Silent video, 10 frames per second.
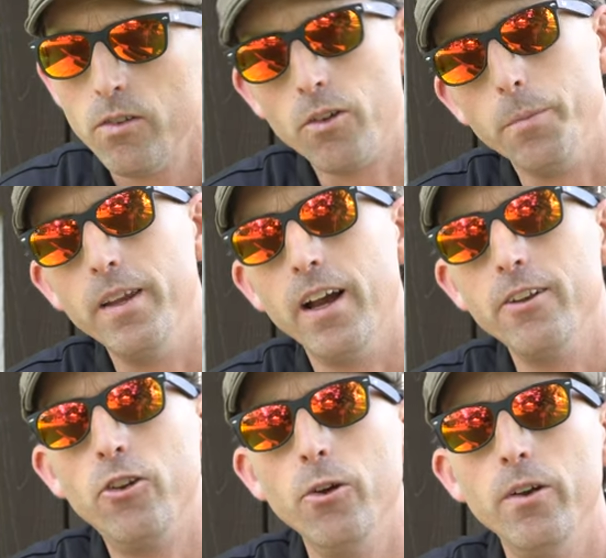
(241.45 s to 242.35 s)
So
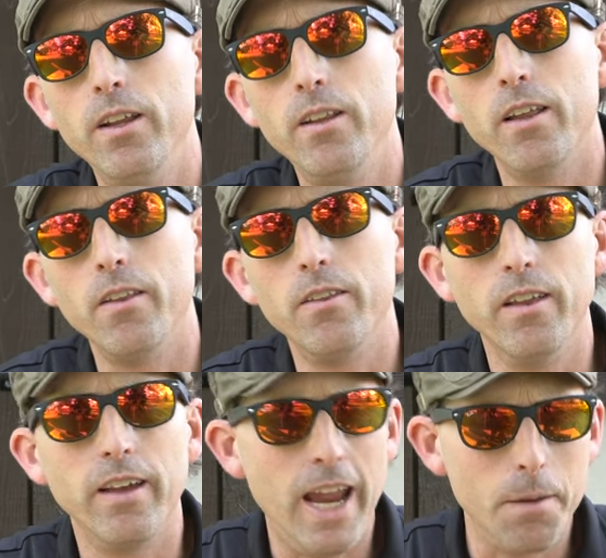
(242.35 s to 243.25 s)
beyond tuning
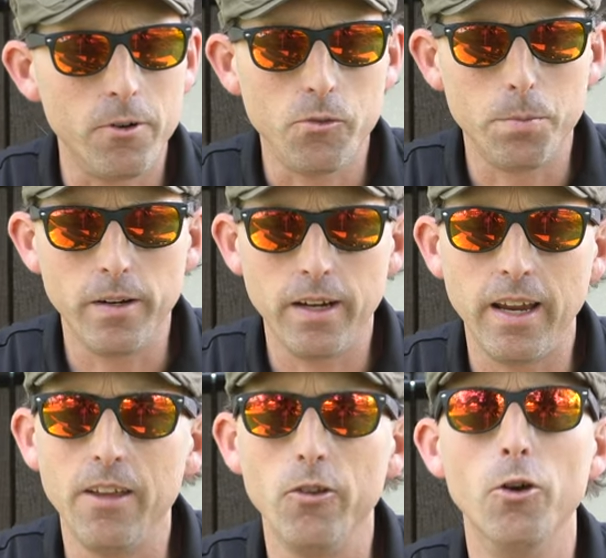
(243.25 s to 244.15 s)
the hammer spring
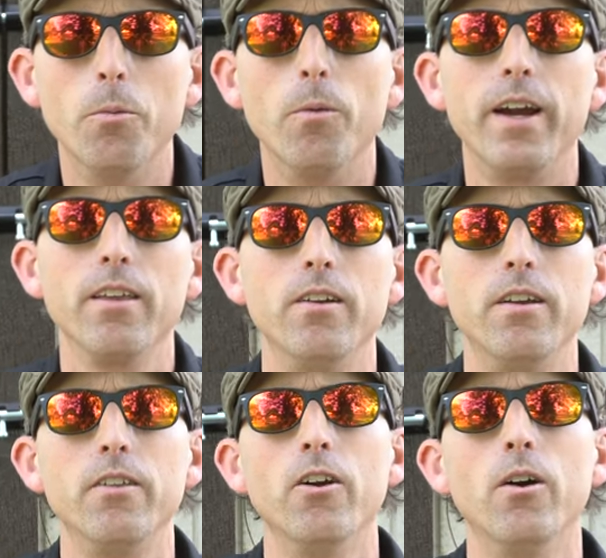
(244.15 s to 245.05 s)
in the Huma
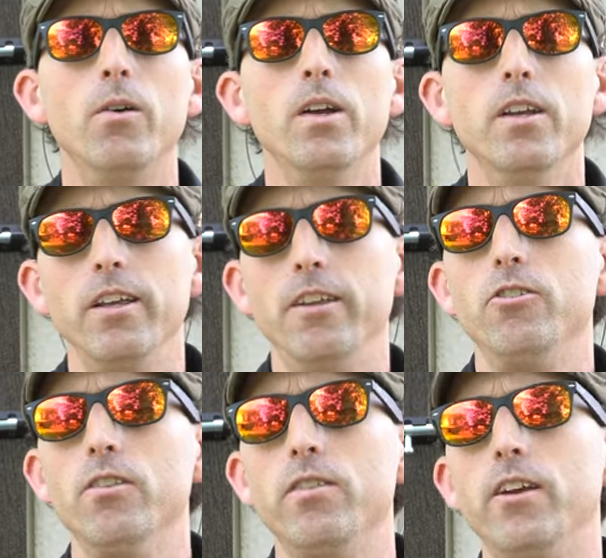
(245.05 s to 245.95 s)
regulator, and
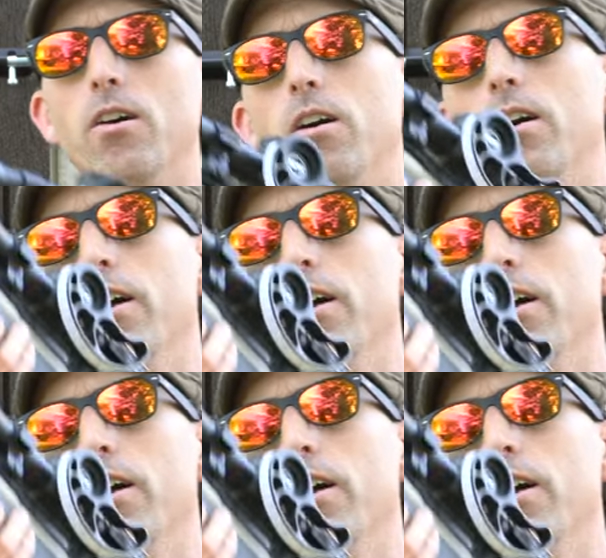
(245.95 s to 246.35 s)
just like all